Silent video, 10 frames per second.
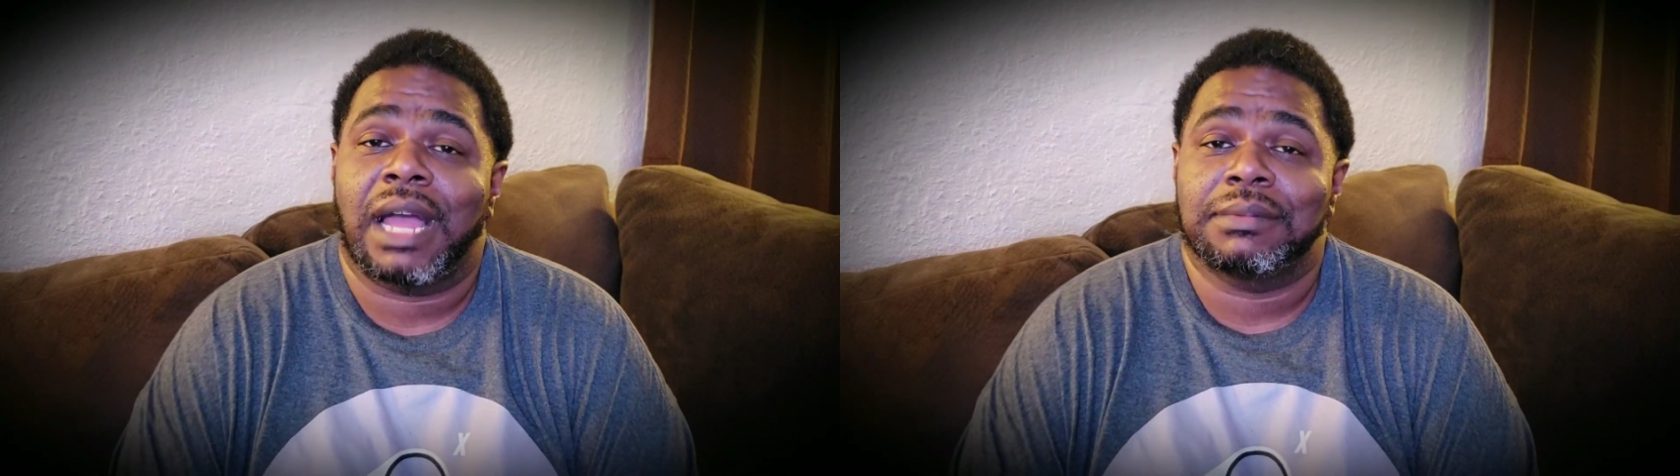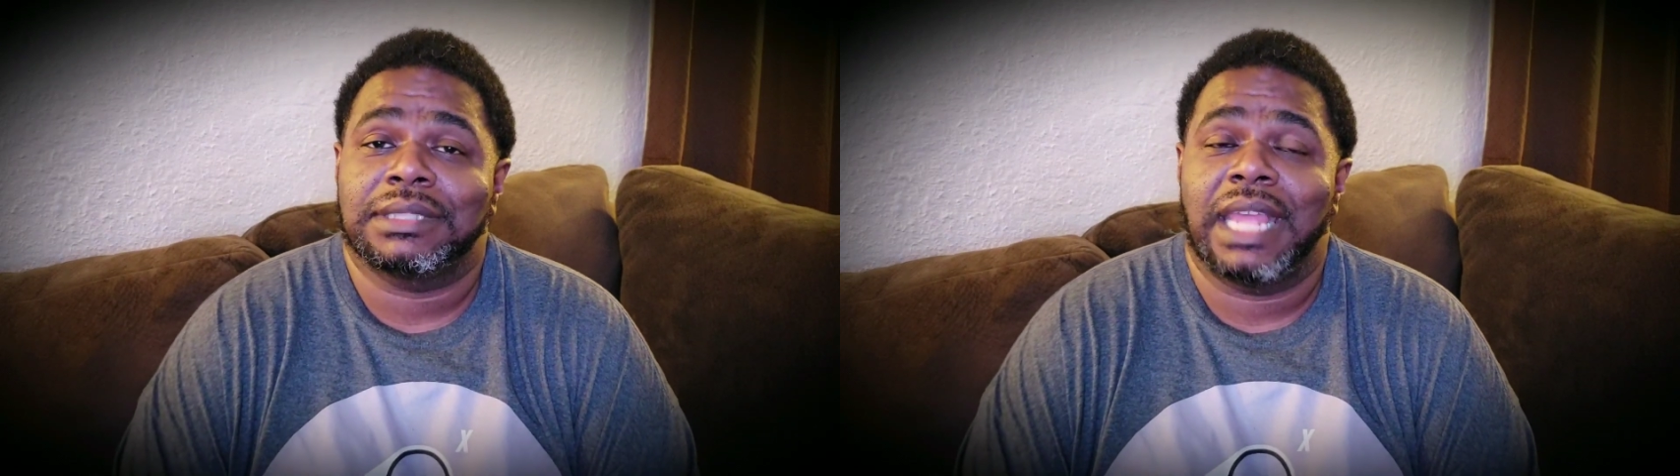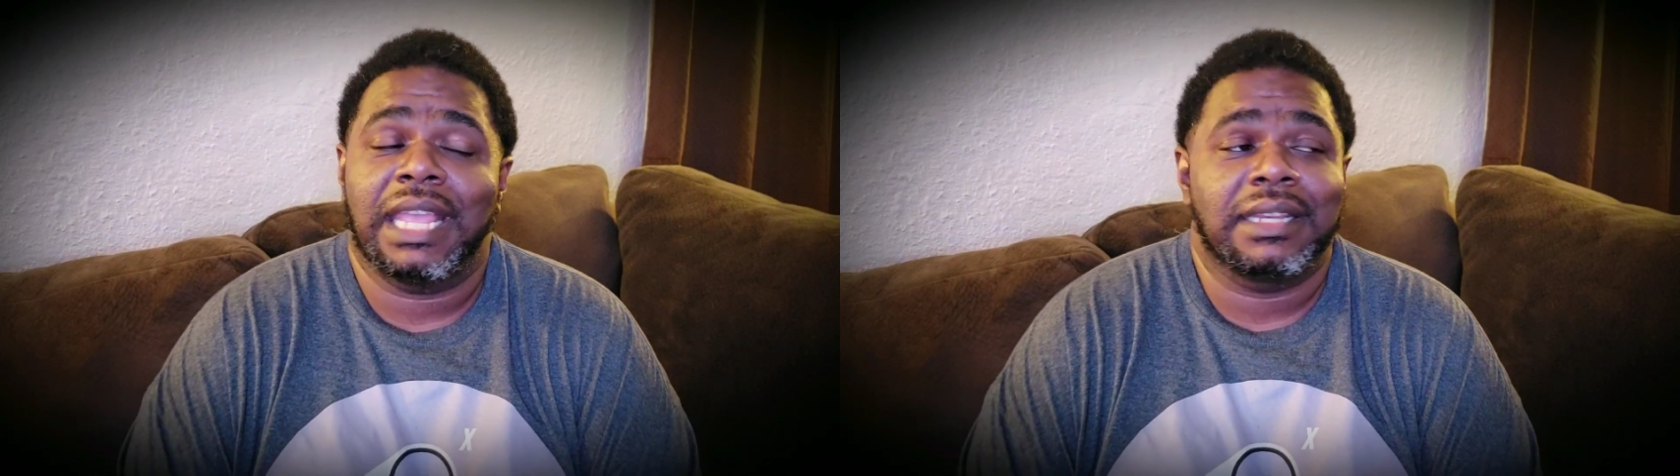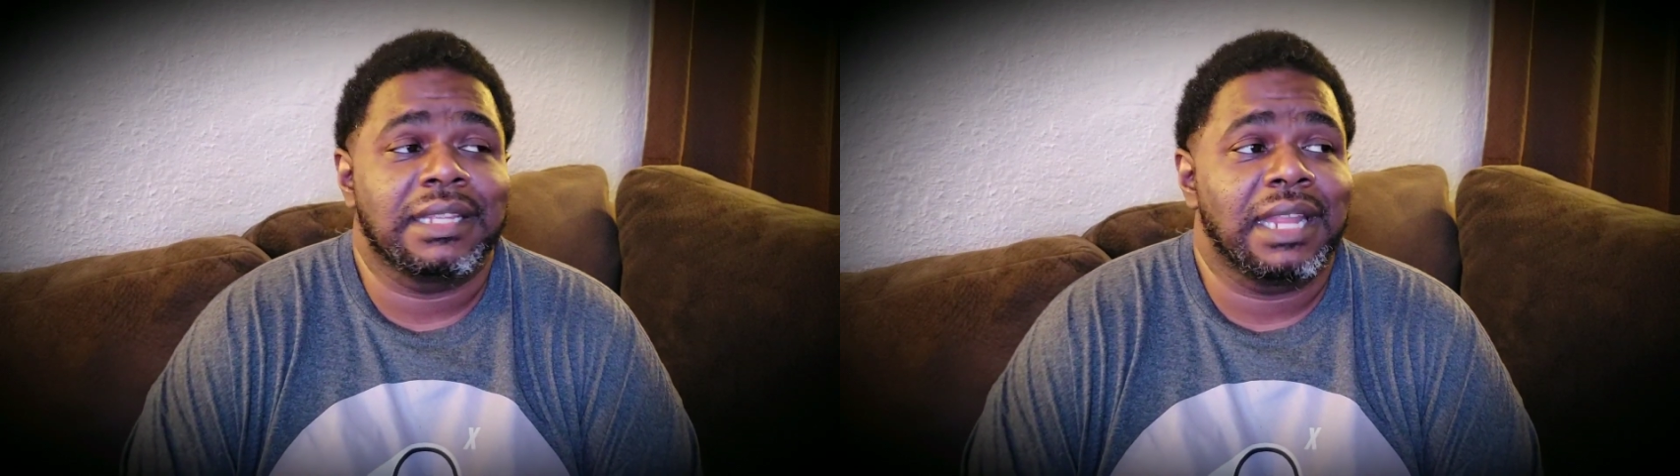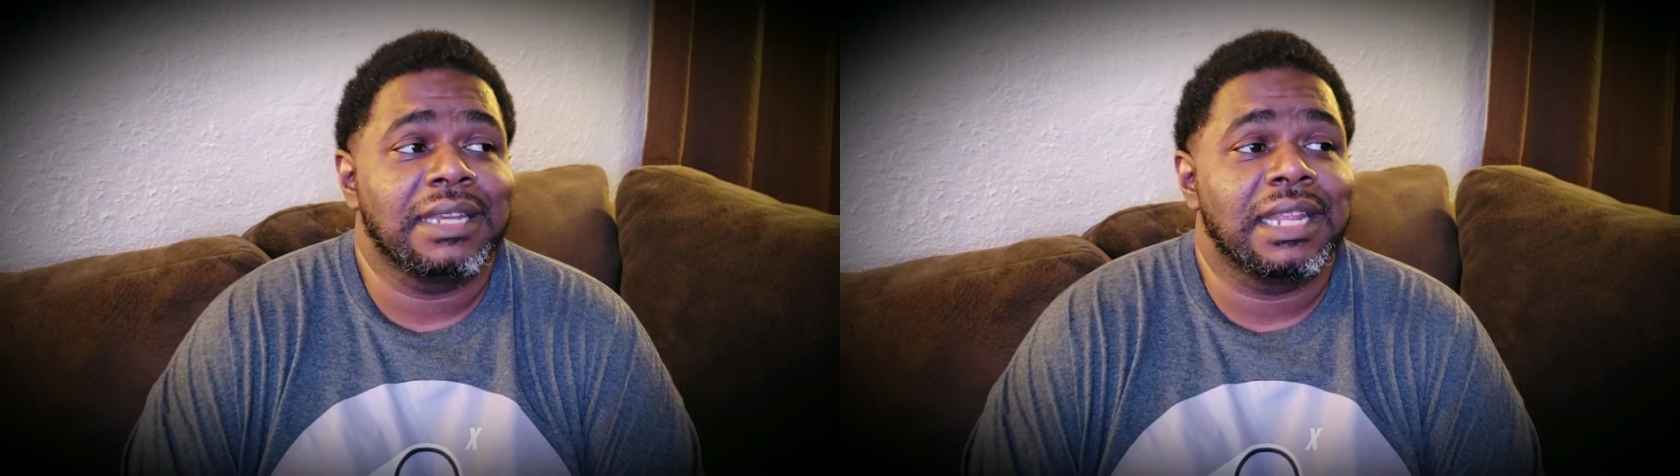I was taking
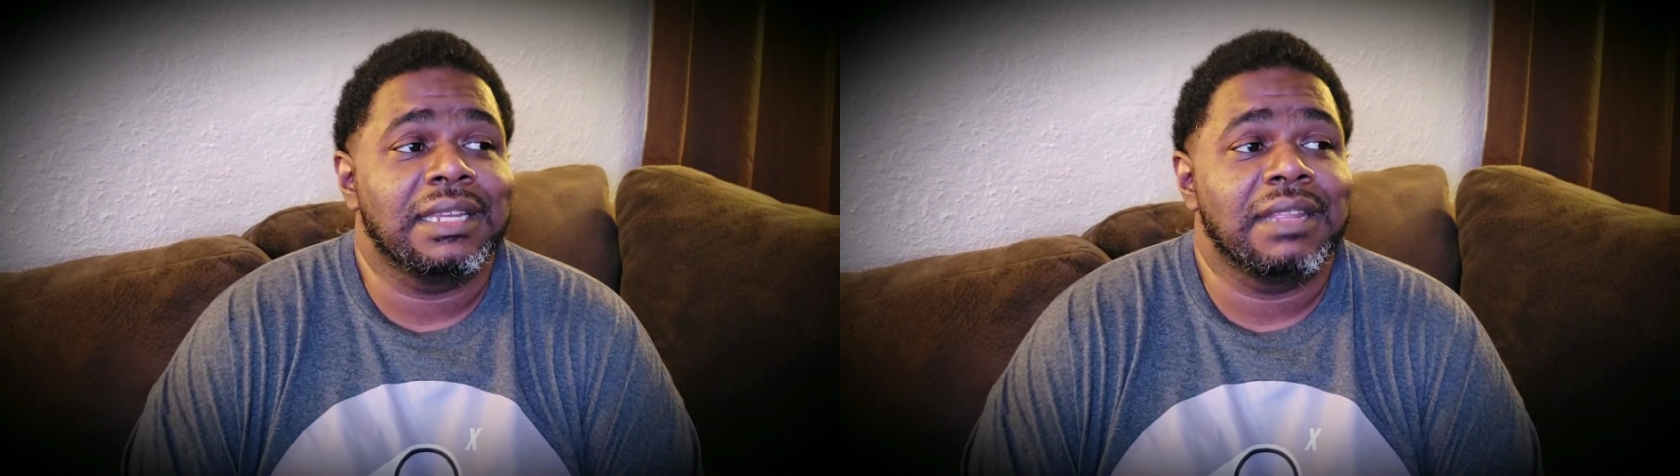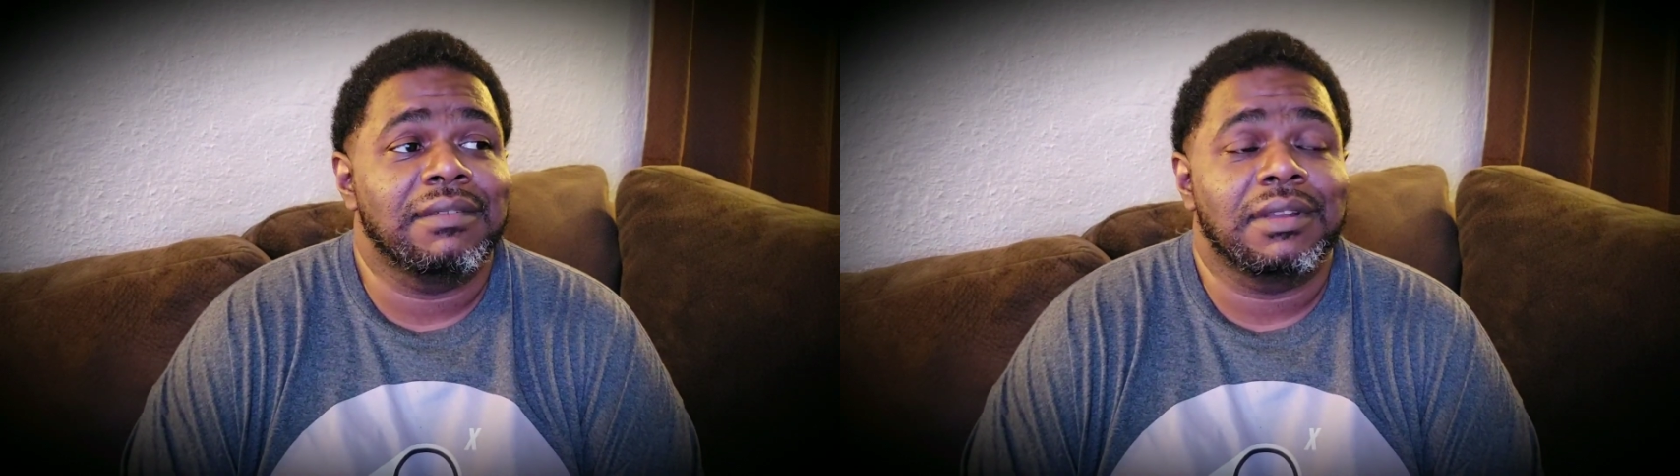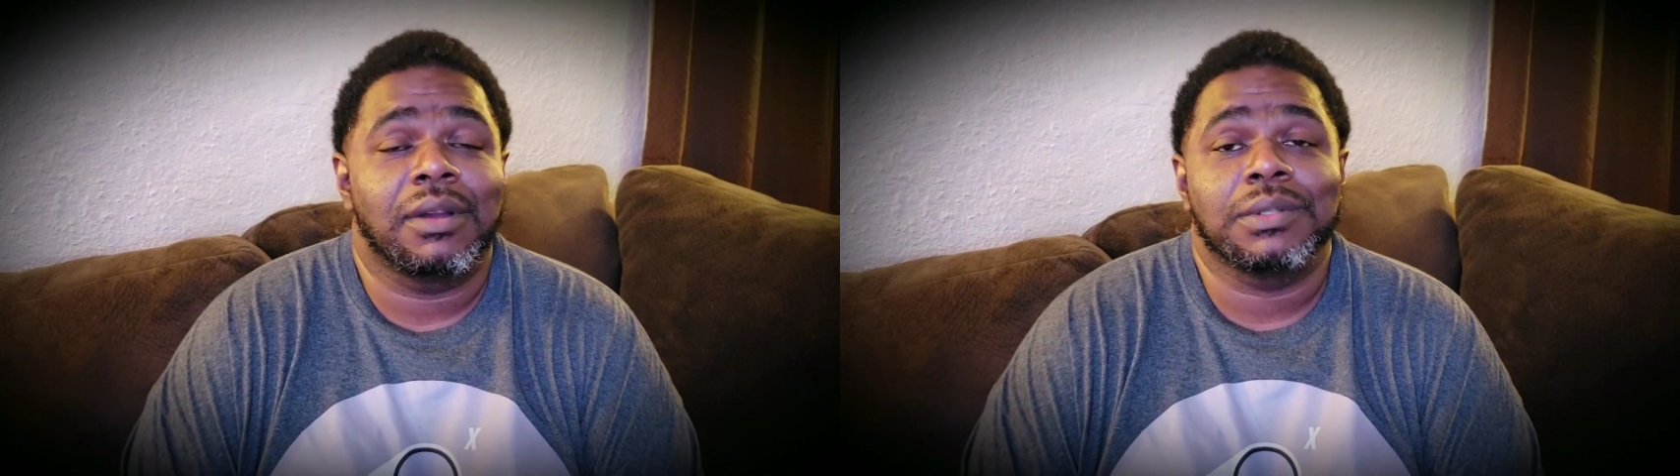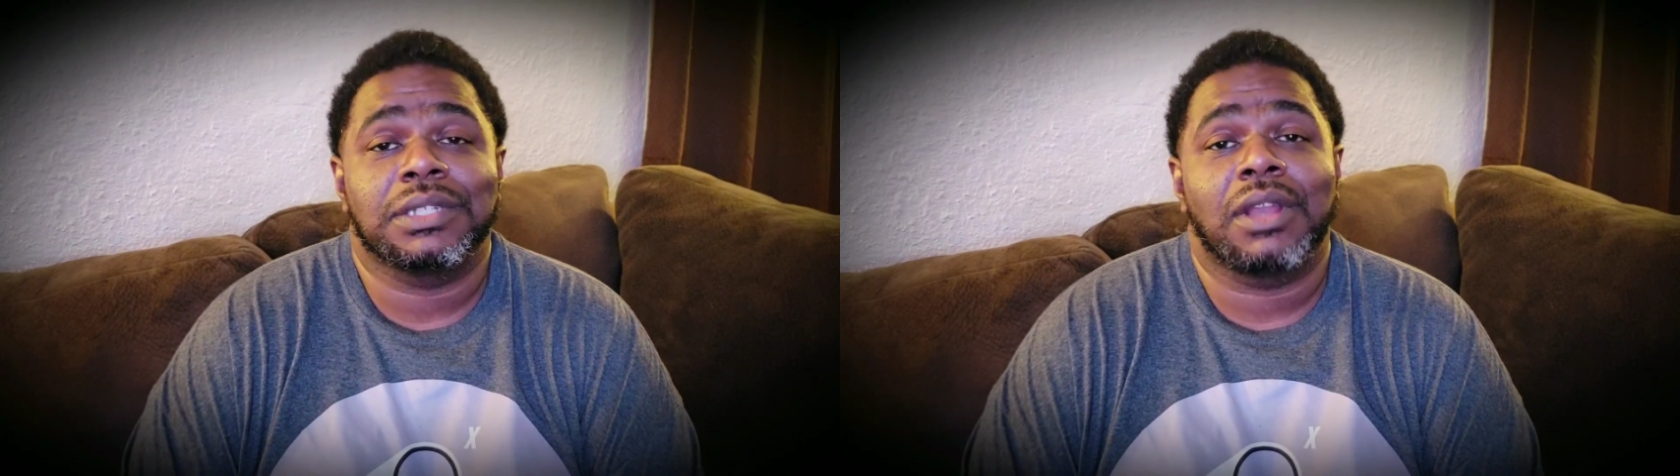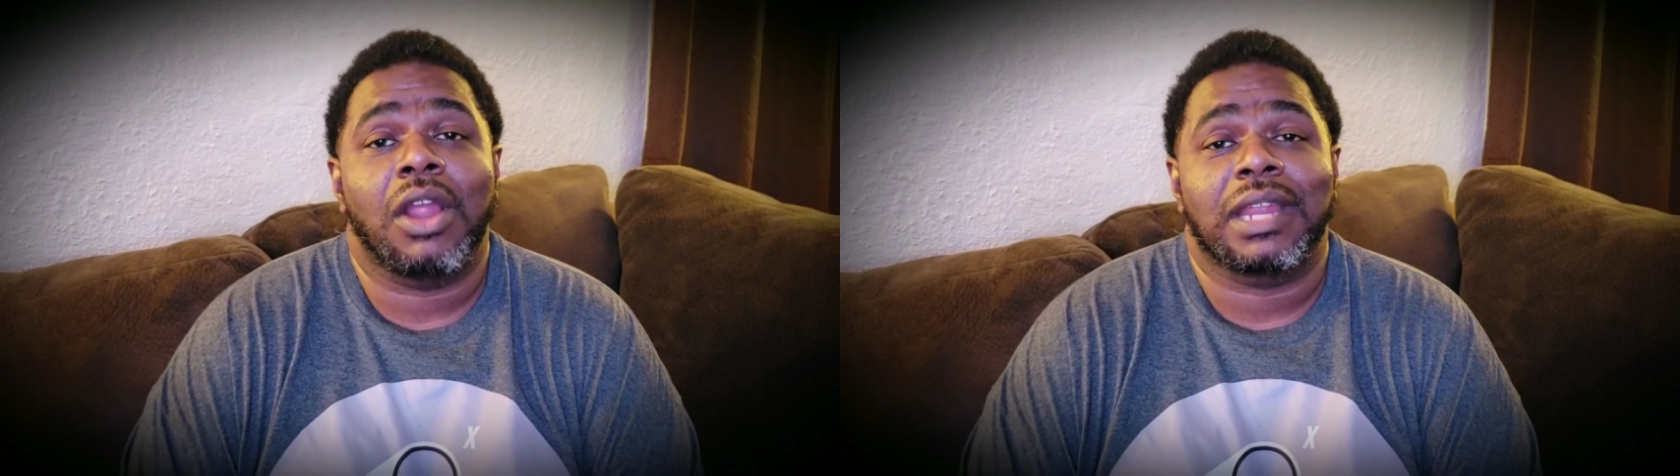it and didn't even know it was
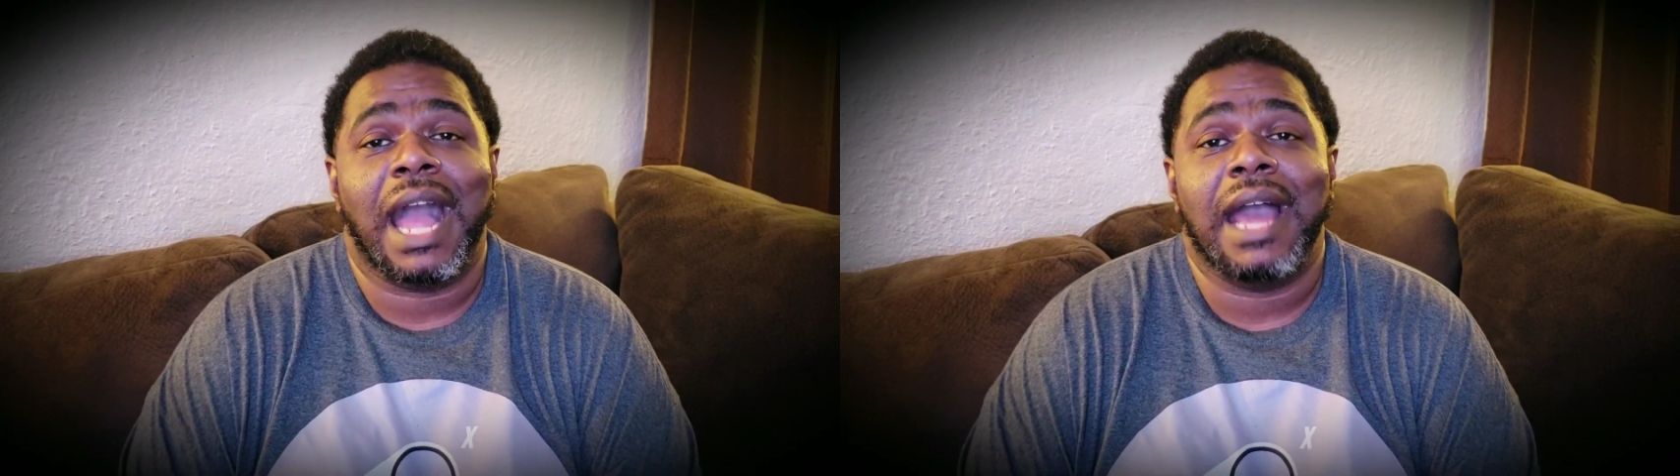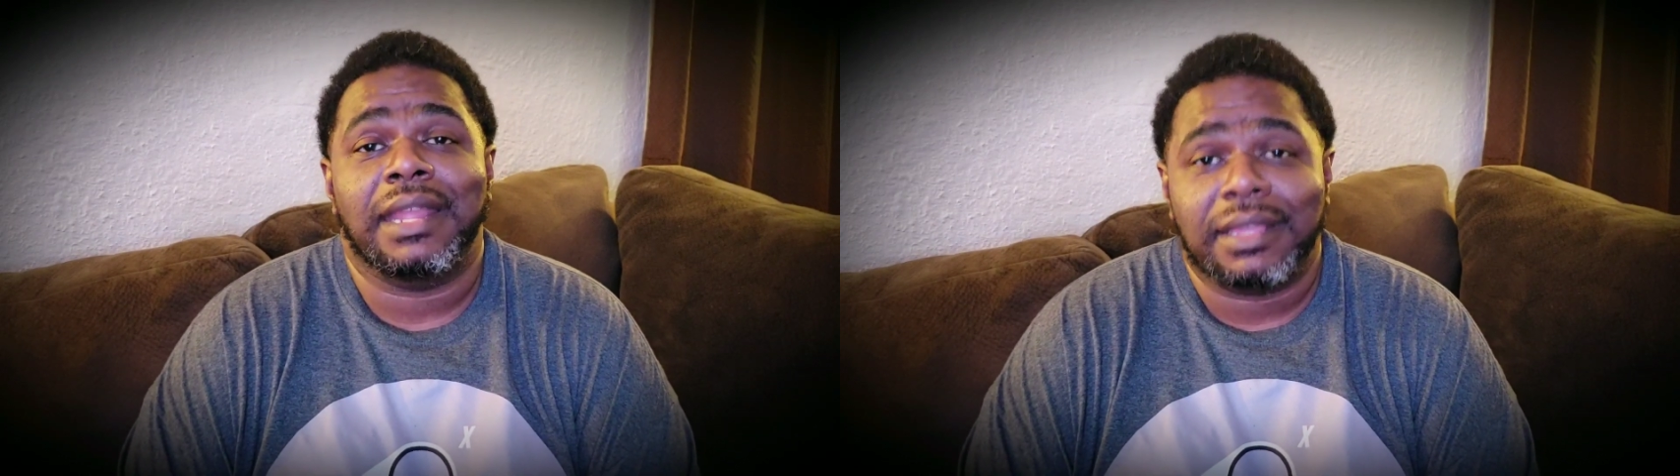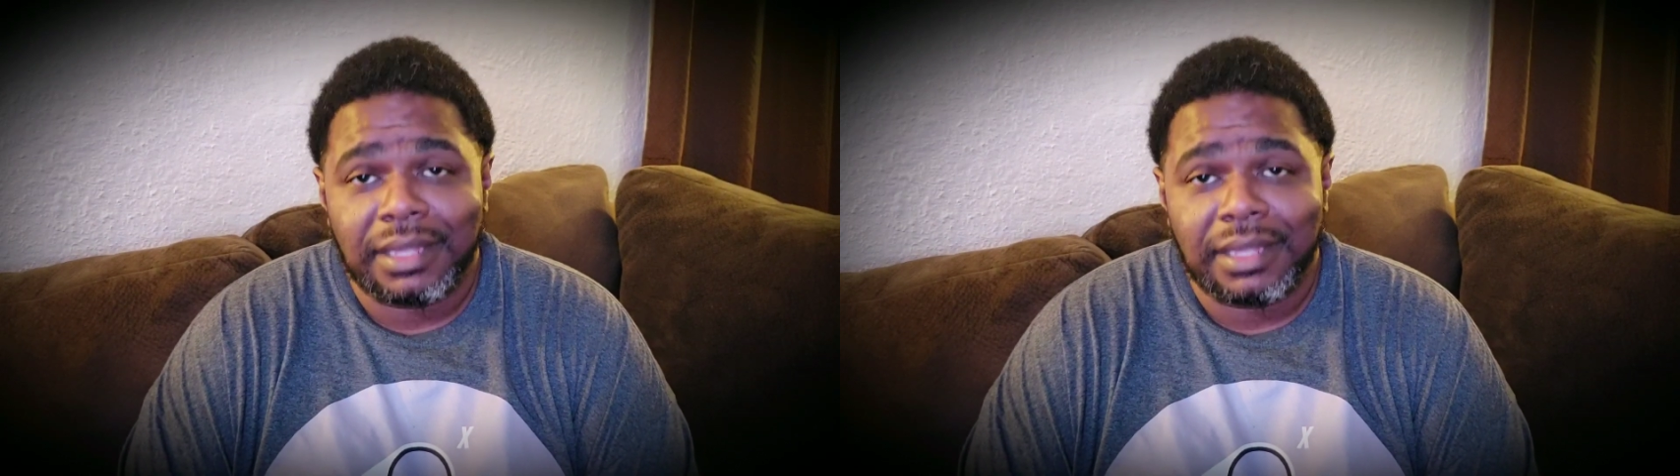a narcotic.